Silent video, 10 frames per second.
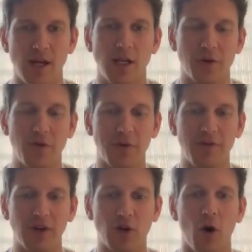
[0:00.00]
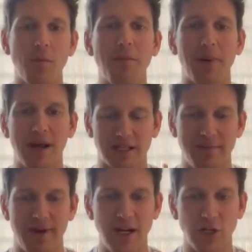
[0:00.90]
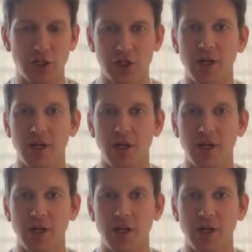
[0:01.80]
So if you put a very complex mesh